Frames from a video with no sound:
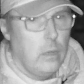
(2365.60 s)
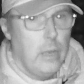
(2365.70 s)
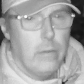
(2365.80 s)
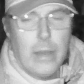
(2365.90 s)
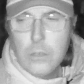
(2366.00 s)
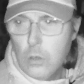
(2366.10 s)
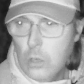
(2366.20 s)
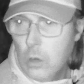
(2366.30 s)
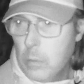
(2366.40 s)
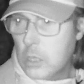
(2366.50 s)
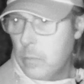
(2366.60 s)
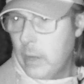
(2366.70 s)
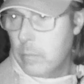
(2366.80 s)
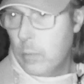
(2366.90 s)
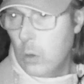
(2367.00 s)
Now I don't know much
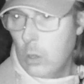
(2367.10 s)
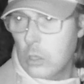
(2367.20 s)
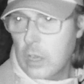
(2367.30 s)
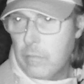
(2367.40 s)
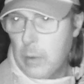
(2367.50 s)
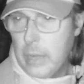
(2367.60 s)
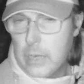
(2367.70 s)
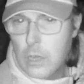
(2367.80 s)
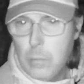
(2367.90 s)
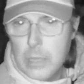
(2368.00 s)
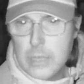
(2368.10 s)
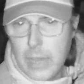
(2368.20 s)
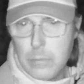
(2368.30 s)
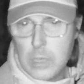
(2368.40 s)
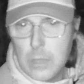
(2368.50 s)
about bowls, I've played a couple of
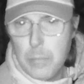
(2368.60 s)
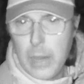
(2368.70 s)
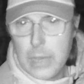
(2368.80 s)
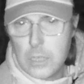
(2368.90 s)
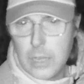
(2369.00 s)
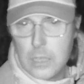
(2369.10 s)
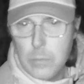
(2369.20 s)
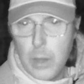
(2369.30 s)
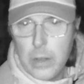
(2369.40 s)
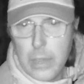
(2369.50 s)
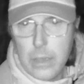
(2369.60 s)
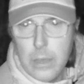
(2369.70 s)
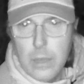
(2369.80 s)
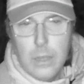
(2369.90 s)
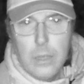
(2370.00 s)
times in the past, that's about it.
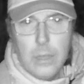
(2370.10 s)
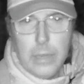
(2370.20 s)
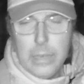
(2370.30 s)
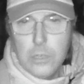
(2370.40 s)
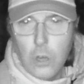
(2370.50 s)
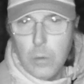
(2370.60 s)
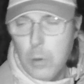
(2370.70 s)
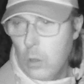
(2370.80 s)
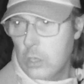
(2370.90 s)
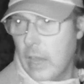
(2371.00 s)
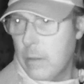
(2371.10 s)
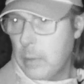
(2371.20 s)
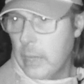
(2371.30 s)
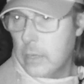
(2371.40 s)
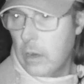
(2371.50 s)
Indoor bowls are
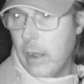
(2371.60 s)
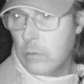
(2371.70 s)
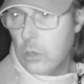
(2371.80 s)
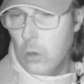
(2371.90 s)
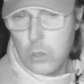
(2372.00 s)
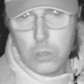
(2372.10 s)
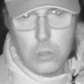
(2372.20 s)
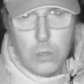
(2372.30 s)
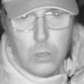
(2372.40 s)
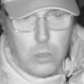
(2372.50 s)
played, not outdoors.